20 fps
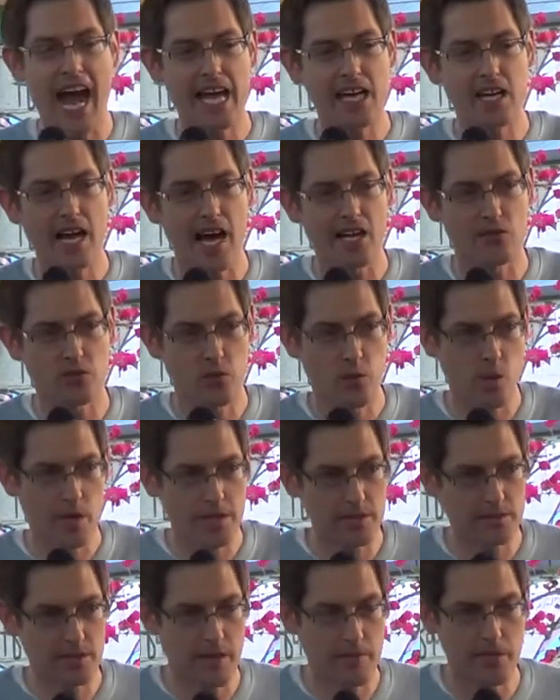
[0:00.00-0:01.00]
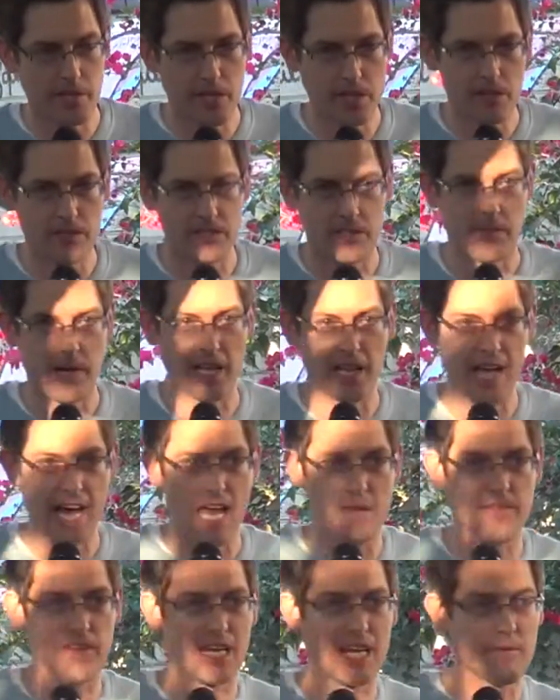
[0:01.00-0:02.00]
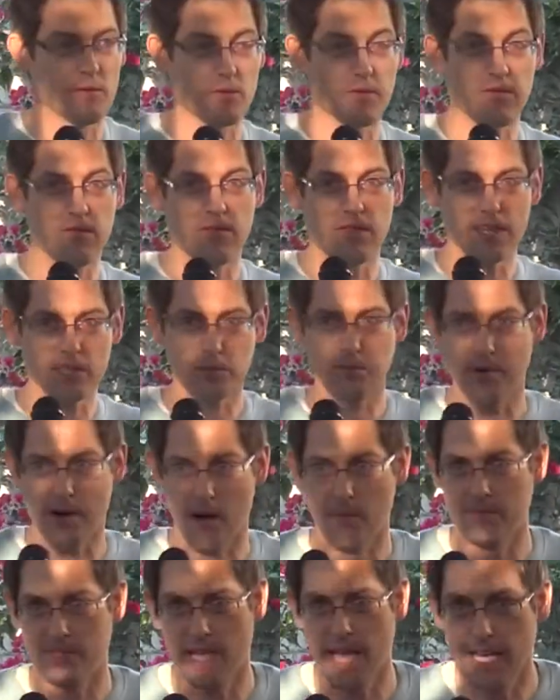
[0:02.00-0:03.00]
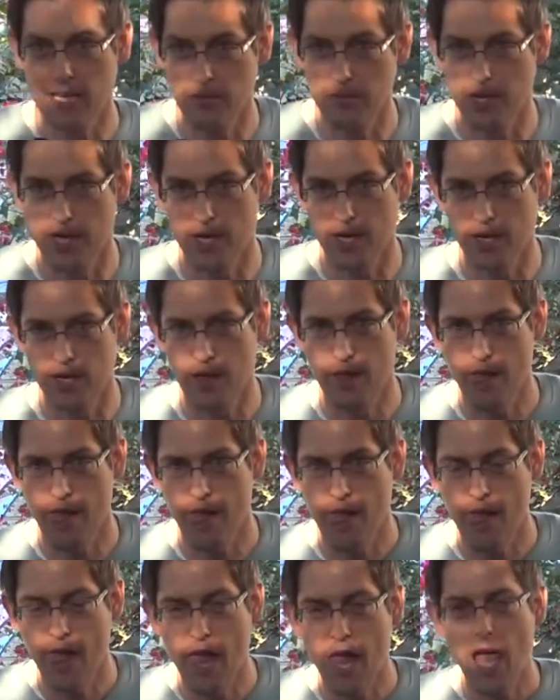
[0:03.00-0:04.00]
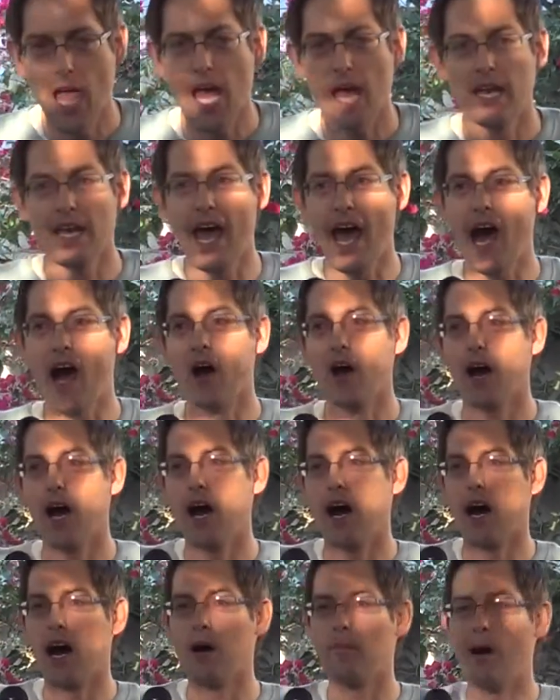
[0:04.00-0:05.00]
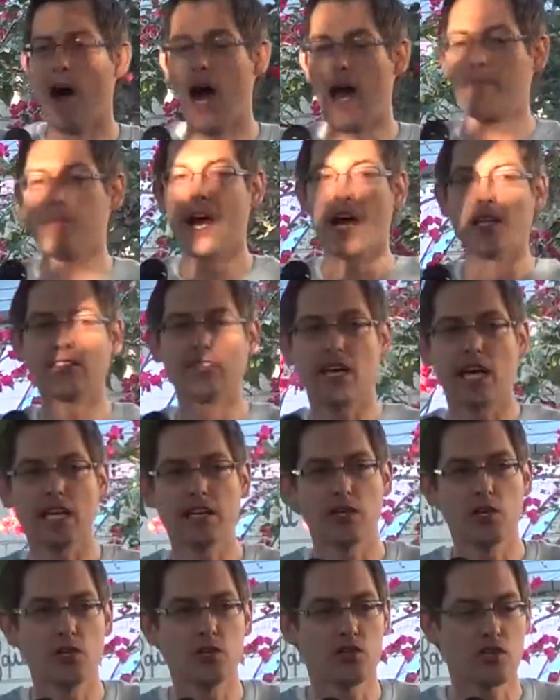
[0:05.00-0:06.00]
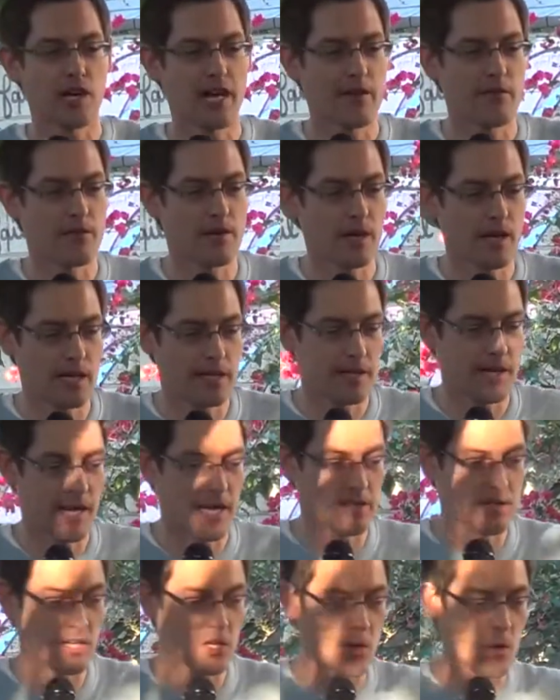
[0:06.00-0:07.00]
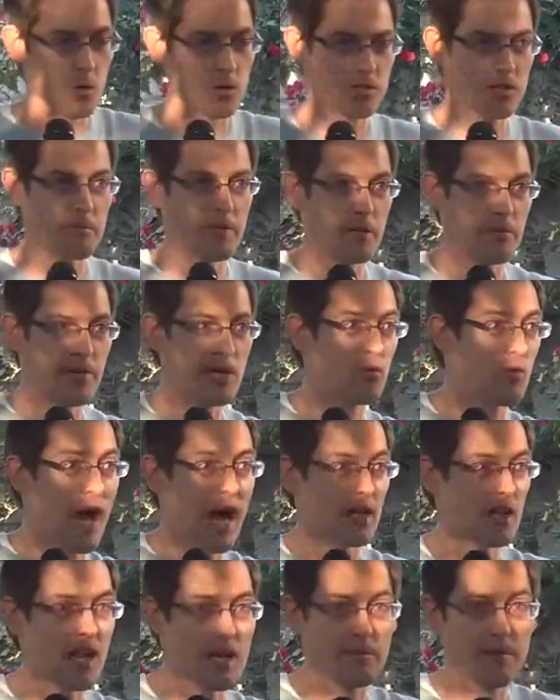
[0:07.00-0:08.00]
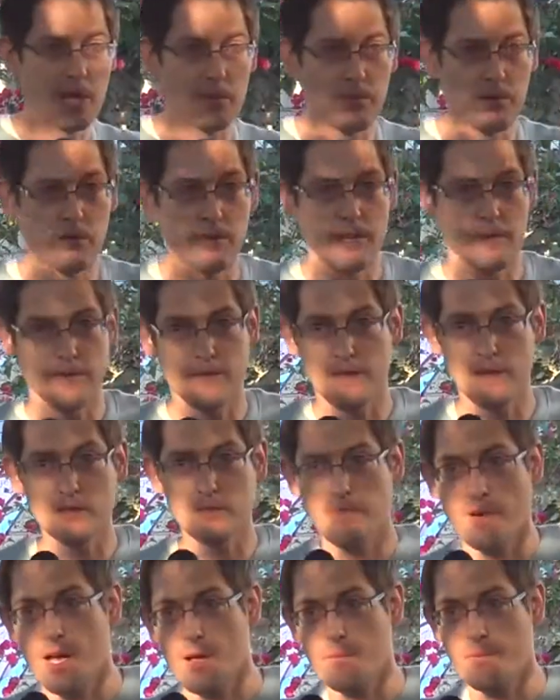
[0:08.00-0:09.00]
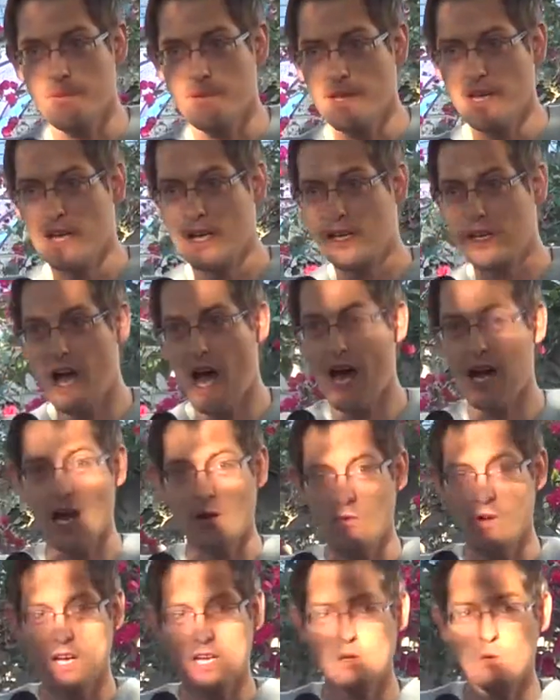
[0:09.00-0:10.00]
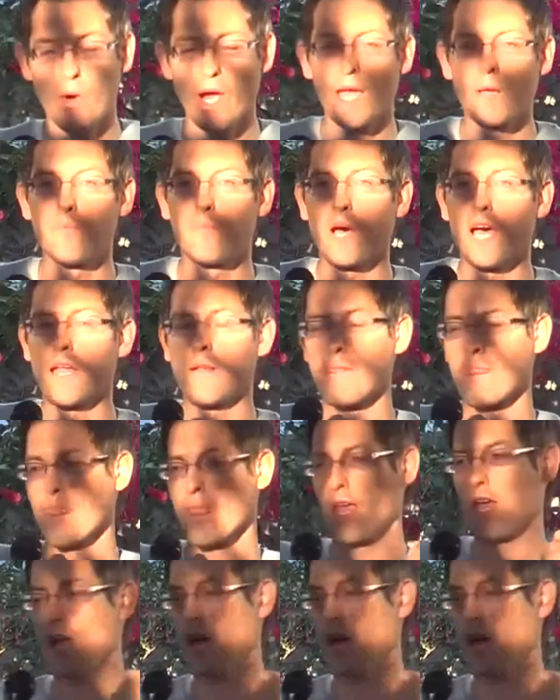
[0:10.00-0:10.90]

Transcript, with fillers: that I had gotten 27 years into my life and never fist bumped anybody. Now, um, I'm not saying that you should ever, a, uh, a, goal should be to be around a lot of people that fist bump in a non ironic way, but